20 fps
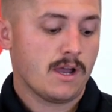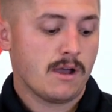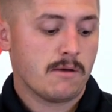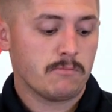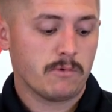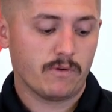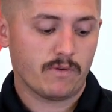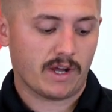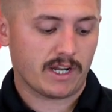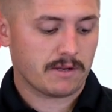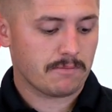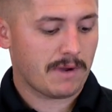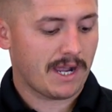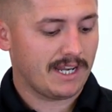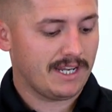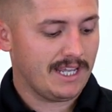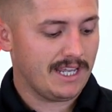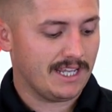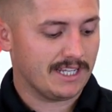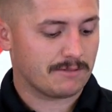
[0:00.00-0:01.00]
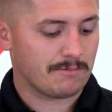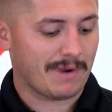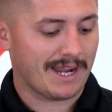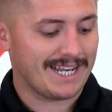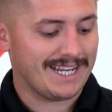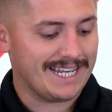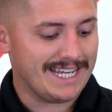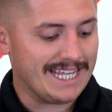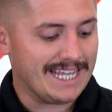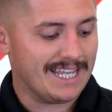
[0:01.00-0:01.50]
Move on to my knee. Is my
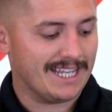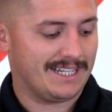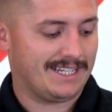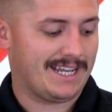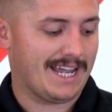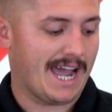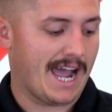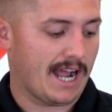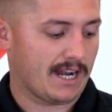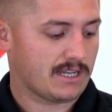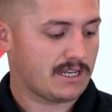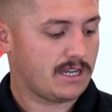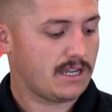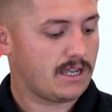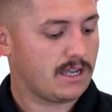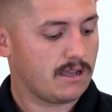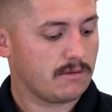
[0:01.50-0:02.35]
knee intact?